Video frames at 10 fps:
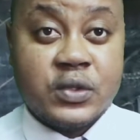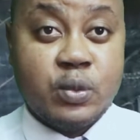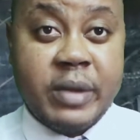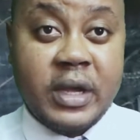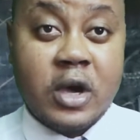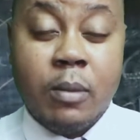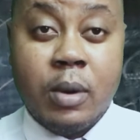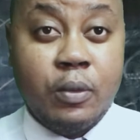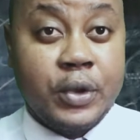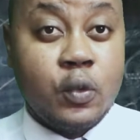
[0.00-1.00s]
you might come
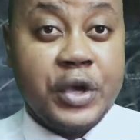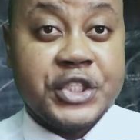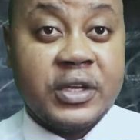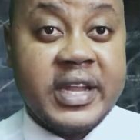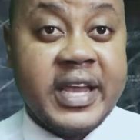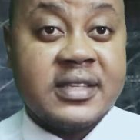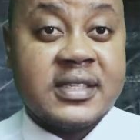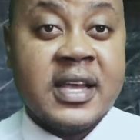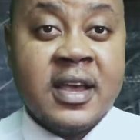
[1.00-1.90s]
up with questionnaires